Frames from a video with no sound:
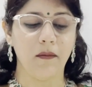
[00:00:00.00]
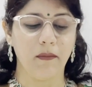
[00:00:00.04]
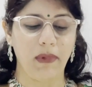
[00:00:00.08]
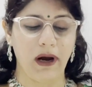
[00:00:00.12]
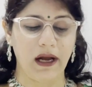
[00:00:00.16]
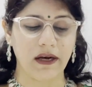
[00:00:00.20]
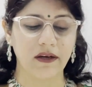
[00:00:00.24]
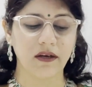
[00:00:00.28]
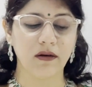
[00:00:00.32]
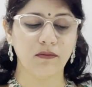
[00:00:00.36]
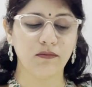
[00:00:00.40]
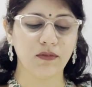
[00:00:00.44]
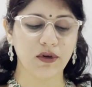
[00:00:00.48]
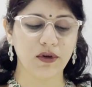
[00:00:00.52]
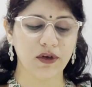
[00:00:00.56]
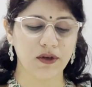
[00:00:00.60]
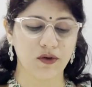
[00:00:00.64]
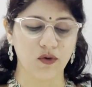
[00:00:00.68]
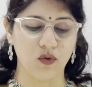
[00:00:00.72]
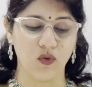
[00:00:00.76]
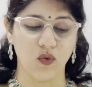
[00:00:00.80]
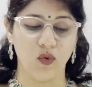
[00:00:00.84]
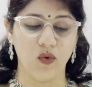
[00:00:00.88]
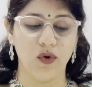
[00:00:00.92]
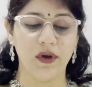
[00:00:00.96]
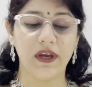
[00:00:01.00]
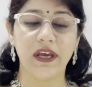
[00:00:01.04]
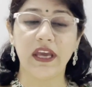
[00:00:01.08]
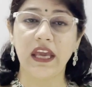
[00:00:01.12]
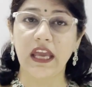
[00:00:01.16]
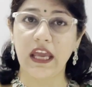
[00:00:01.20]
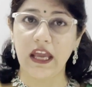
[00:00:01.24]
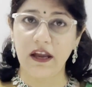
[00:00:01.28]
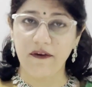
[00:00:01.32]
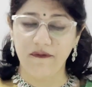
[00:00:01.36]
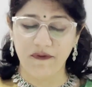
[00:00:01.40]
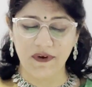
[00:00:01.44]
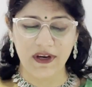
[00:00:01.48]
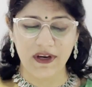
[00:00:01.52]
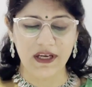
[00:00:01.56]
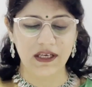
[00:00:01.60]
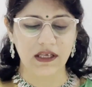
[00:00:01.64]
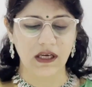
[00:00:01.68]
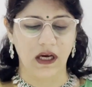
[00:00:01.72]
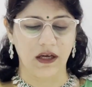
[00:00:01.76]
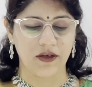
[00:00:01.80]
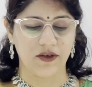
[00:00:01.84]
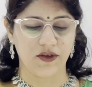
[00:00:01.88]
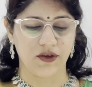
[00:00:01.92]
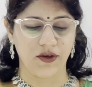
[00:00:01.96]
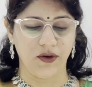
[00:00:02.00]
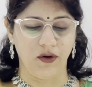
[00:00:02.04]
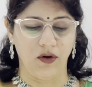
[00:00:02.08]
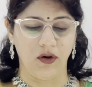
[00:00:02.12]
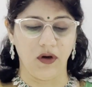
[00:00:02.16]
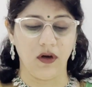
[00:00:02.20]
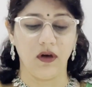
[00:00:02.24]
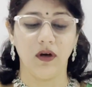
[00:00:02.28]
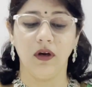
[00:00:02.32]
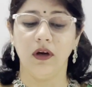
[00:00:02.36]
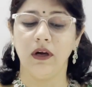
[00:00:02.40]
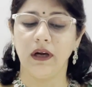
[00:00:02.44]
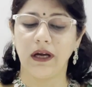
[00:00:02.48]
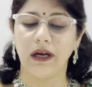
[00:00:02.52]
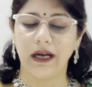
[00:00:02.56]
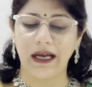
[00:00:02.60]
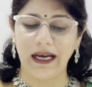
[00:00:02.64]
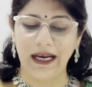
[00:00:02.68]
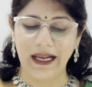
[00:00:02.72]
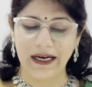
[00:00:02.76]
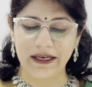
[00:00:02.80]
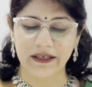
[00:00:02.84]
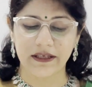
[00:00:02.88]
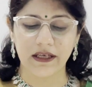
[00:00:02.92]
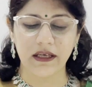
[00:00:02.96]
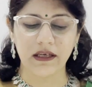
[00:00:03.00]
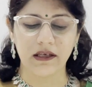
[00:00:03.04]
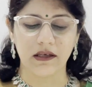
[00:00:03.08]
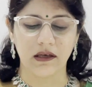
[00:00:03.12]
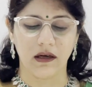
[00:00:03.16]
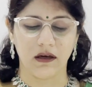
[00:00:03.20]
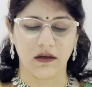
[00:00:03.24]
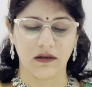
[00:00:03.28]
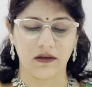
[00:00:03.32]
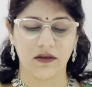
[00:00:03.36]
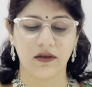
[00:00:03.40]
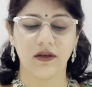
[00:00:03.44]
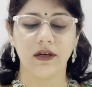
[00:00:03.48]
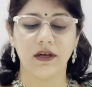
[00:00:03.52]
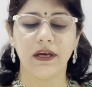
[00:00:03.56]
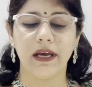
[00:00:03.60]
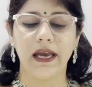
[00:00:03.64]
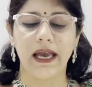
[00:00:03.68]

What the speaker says: Part number 2, afferent arteriole, collecting duct,